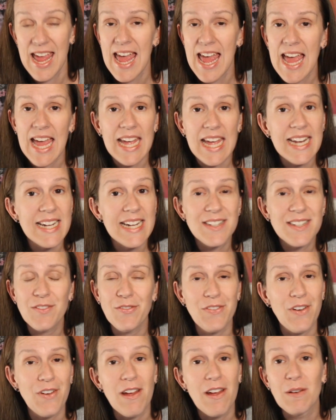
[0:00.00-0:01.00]
It isn't
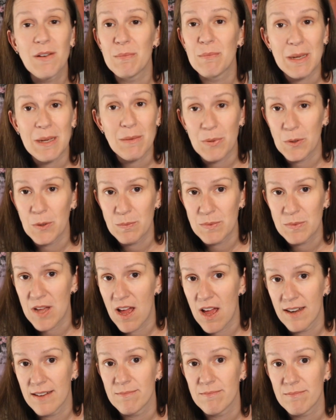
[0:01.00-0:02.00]
fun being pooped
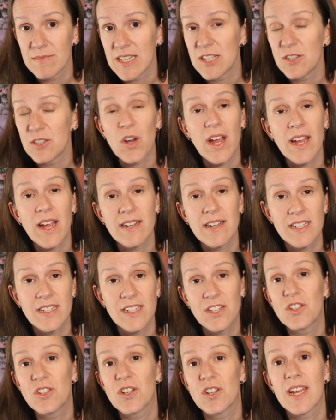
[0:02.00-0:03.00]
on and trying to
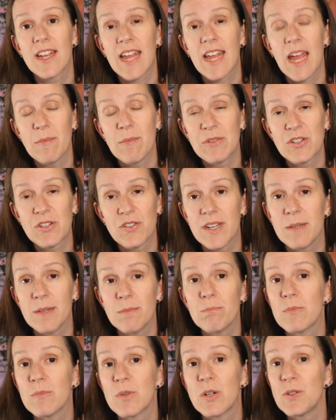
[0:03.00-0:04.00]
teach your kid chemistry,
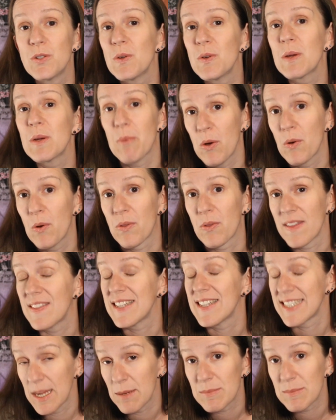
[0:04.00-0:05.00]
or doing both at the
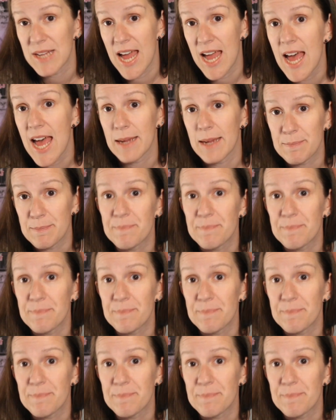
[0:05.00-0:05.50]
same time.